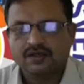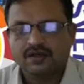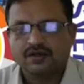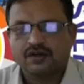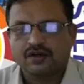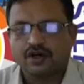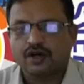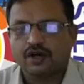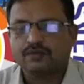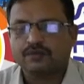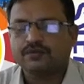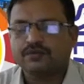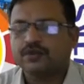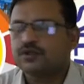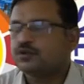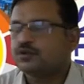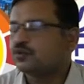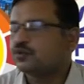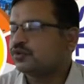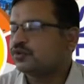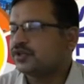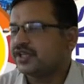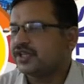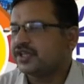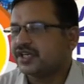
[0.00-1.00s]
of the
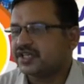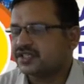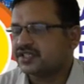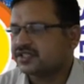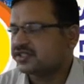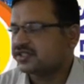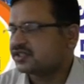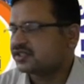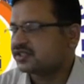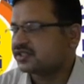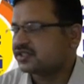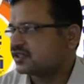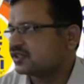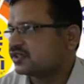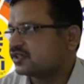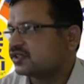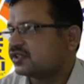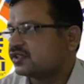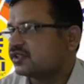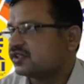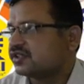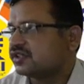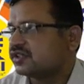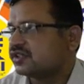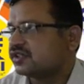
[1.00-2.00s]
two gears
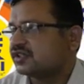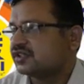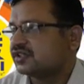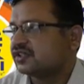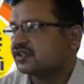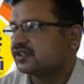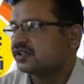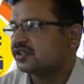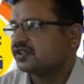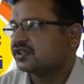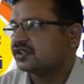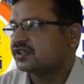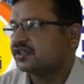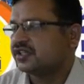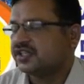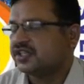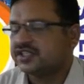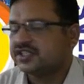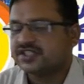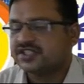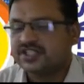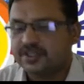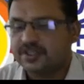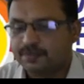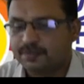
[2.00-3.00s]

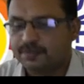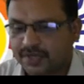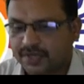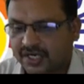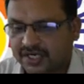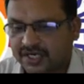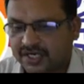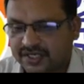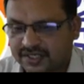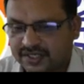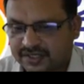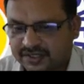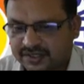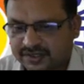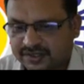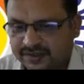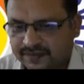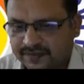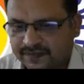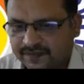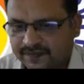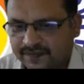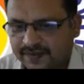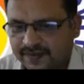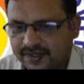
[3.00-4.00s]
is different,
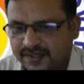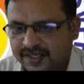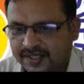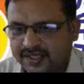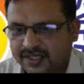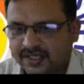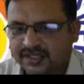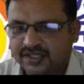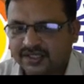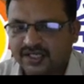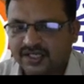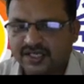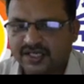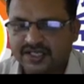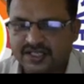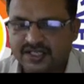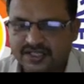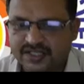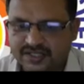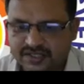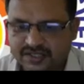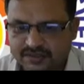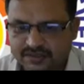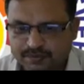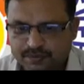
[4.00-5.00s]
that
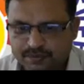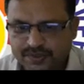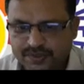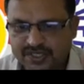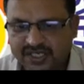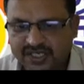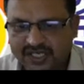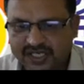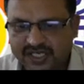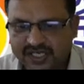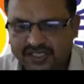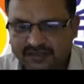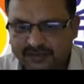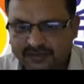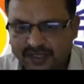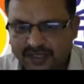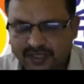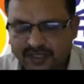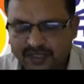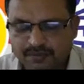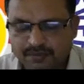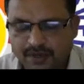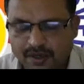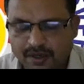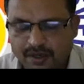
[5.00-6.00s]
is, pinion is made
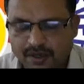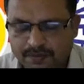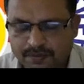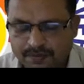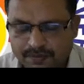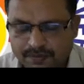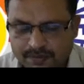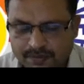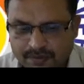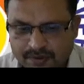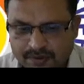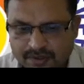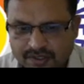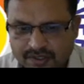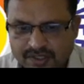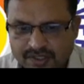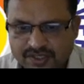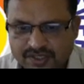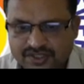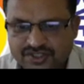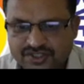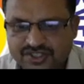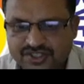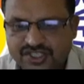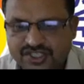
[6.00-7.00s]
up of
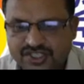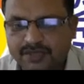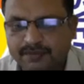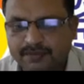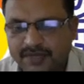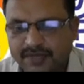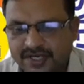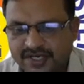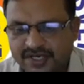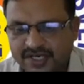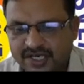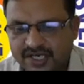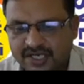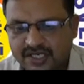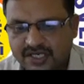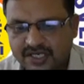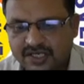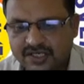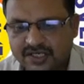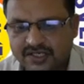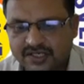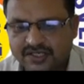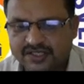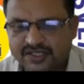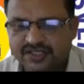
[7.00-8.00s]
steel material,
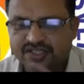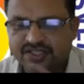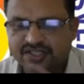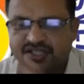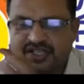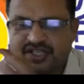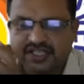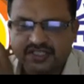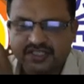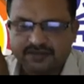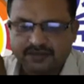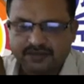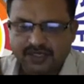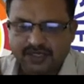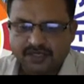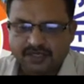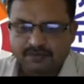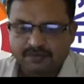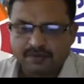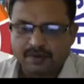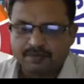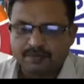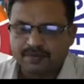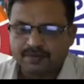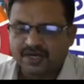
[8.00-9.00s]
gear is made up
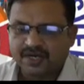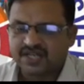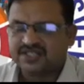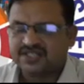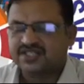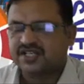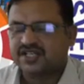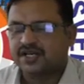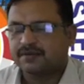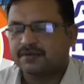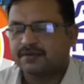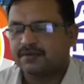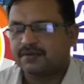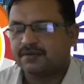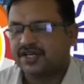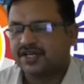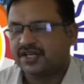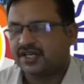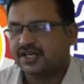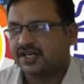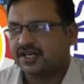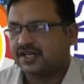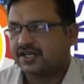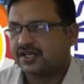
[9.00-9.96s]
of cast iron material.